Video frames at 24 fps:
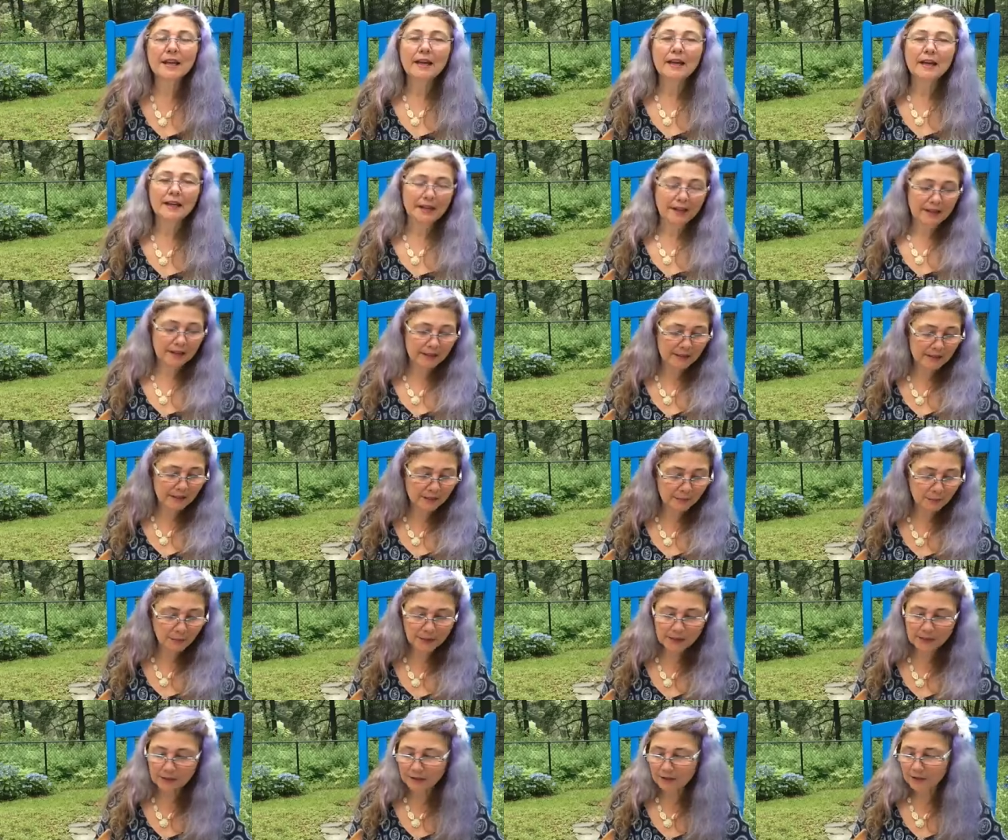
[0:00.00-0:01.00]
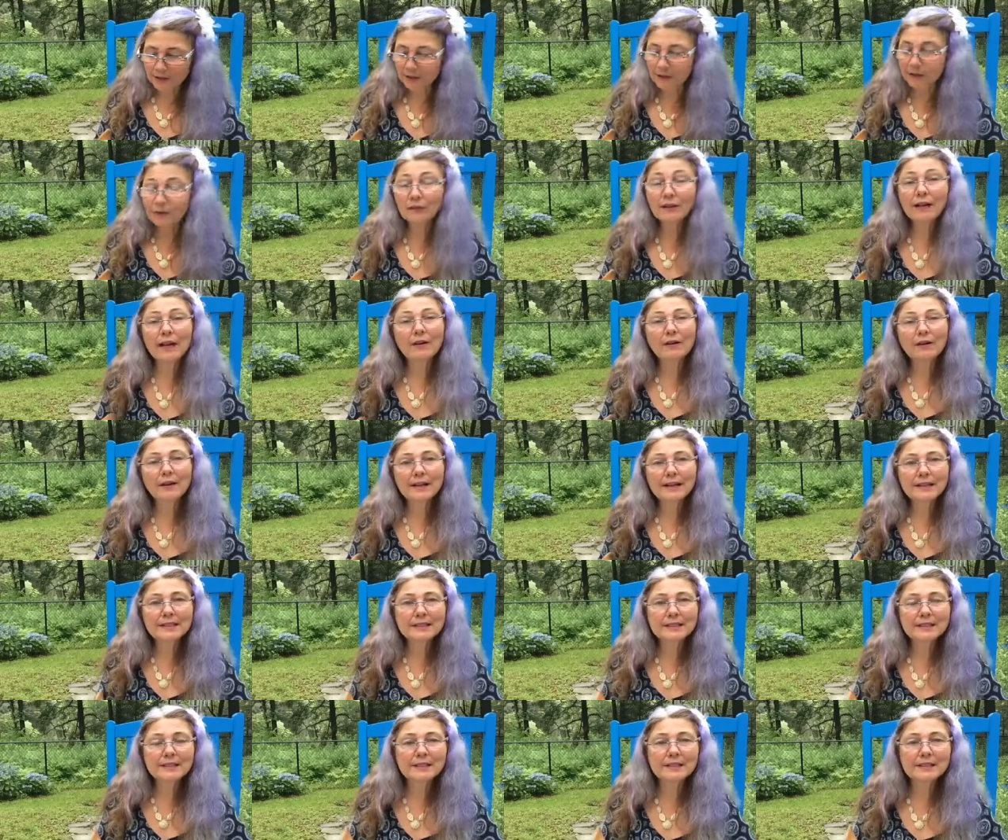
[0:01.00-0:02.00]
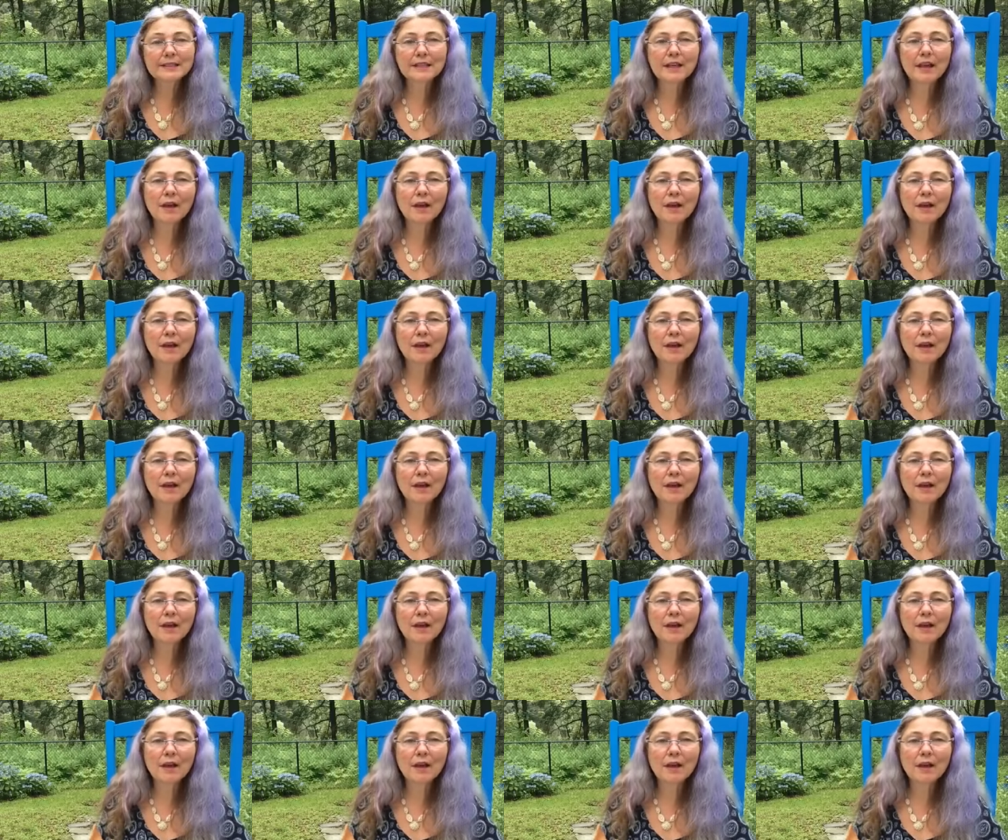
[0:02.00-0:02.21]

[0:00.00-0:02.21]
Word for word: And this particular flower essence